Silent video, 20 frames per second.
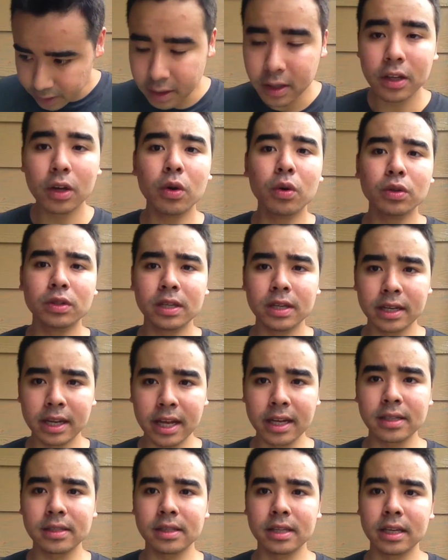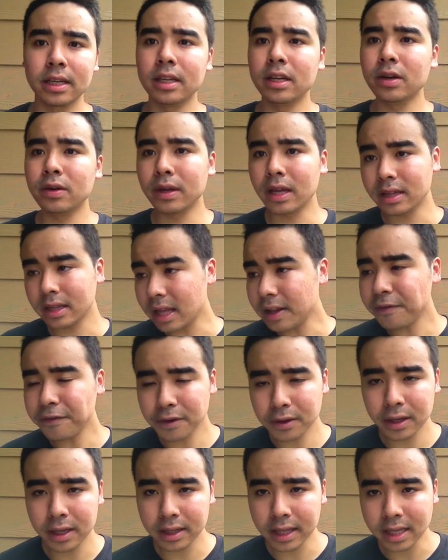go to the next thing. I
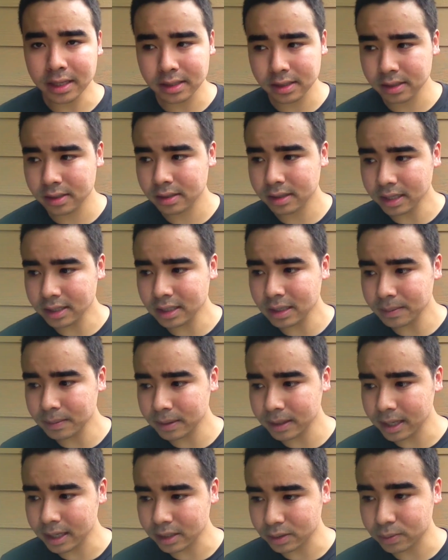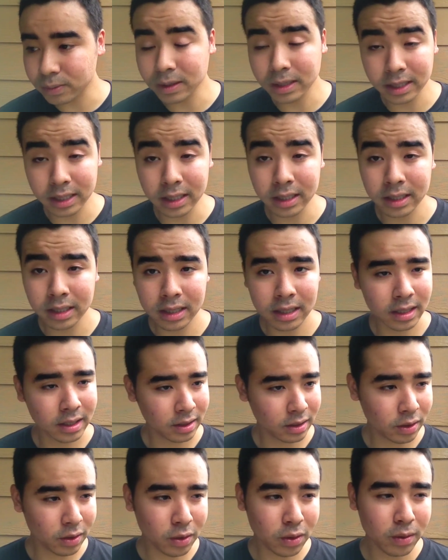feel that's something that's really,
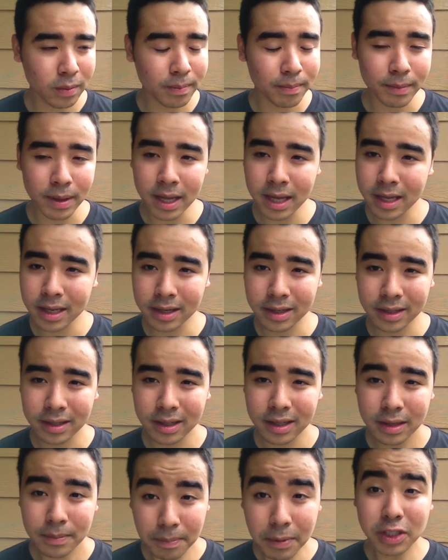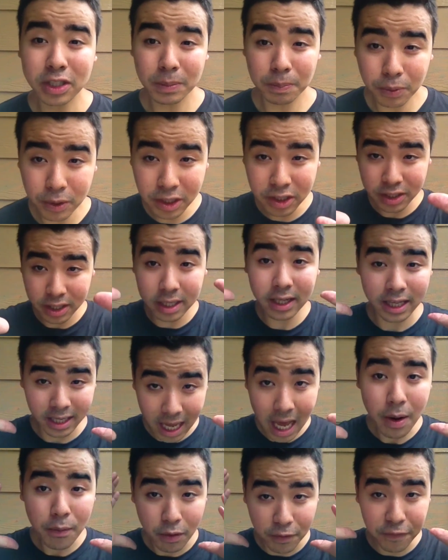oh man, much appreciated. The
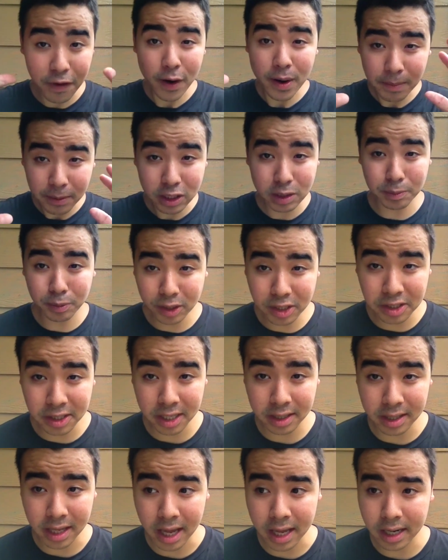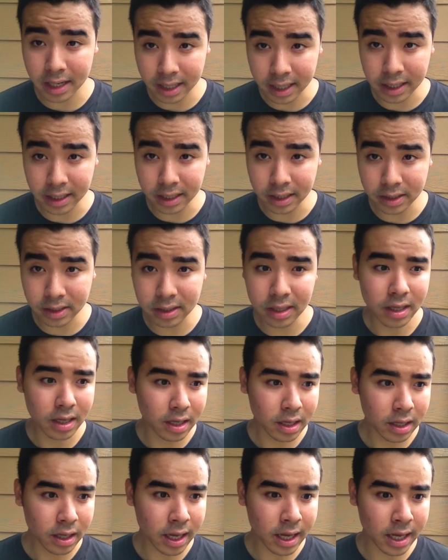guy will very much appreciate that, ladies,
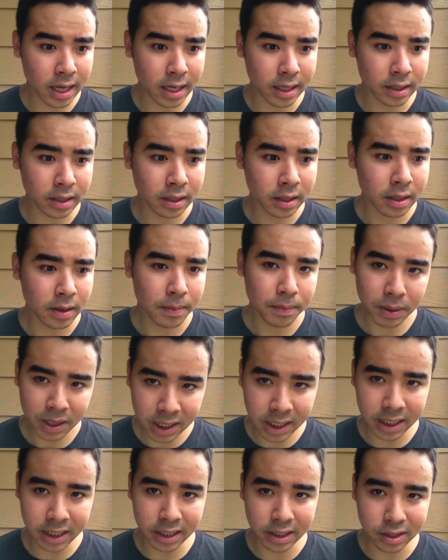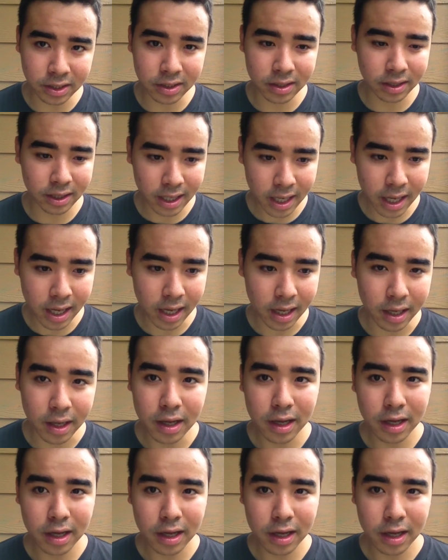and please, yeah,